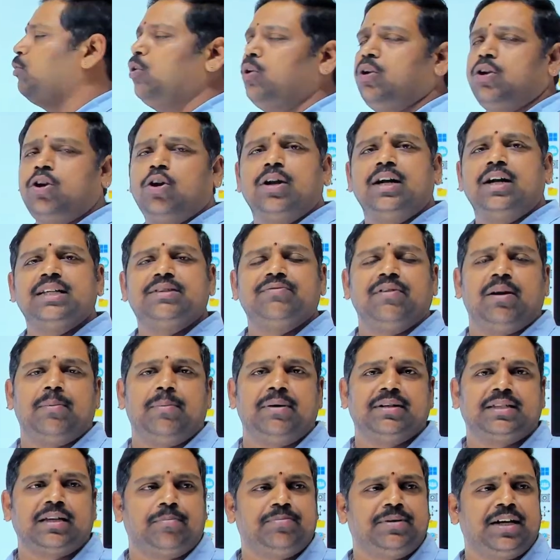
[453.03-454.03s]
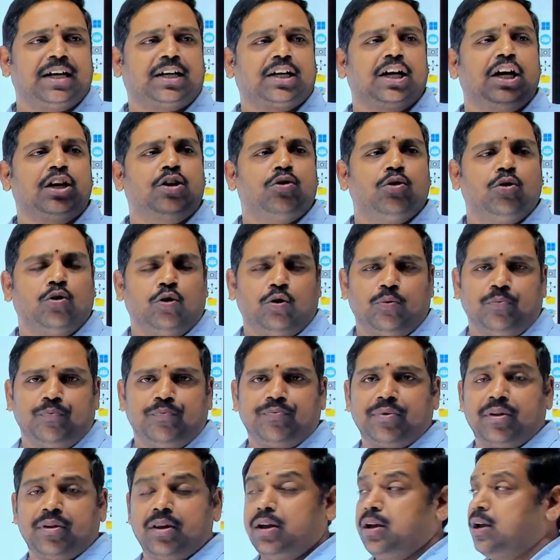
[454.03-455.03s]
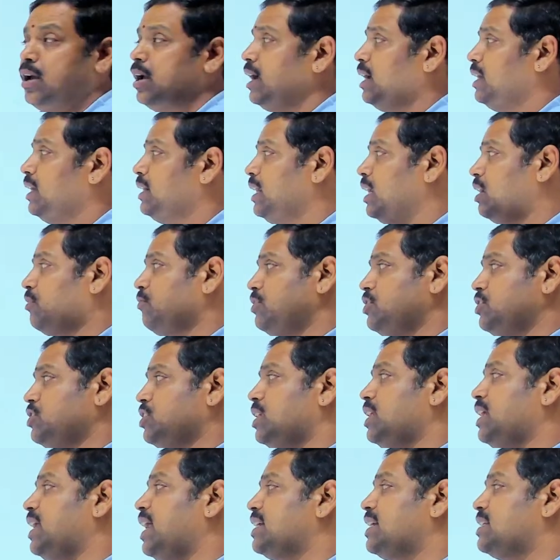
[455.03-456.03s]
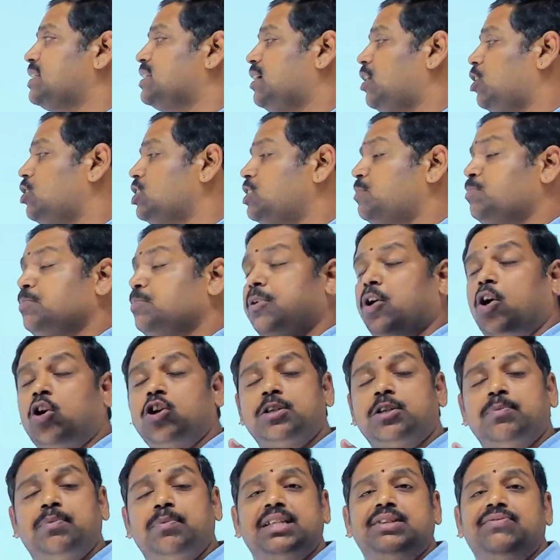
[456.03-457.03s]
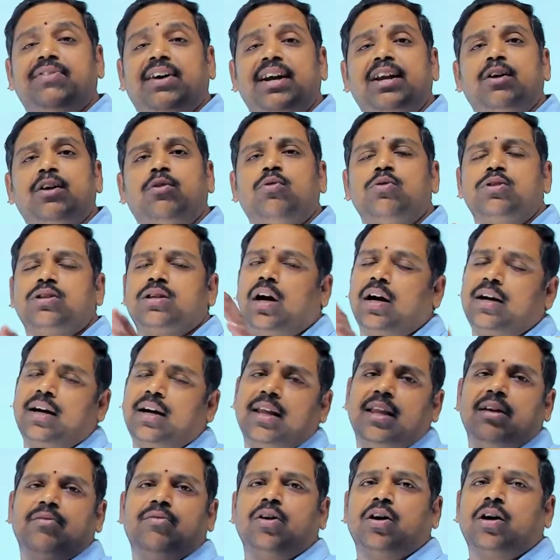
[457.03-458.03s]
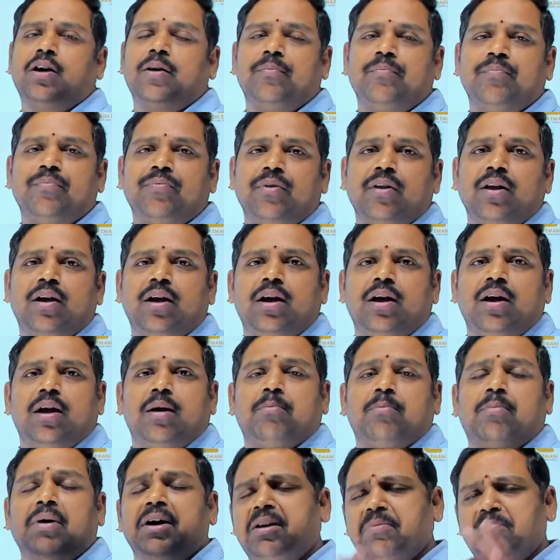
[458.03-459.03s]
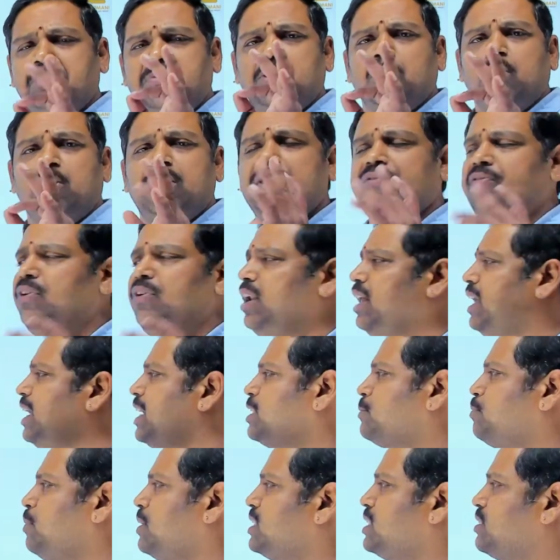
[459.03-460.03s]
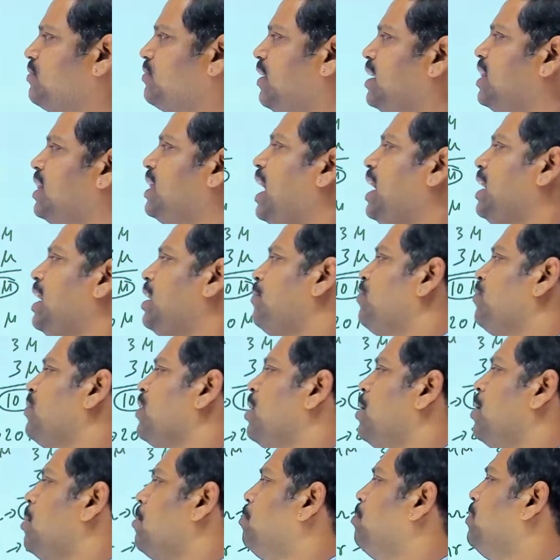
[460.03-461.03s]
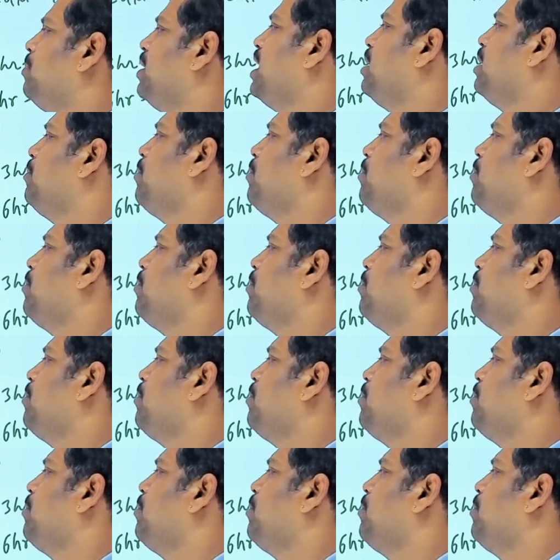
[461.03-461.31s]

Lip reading: units will be subjected to whom? In the question, he has not specified who started the work. But beautifully he specified that minimum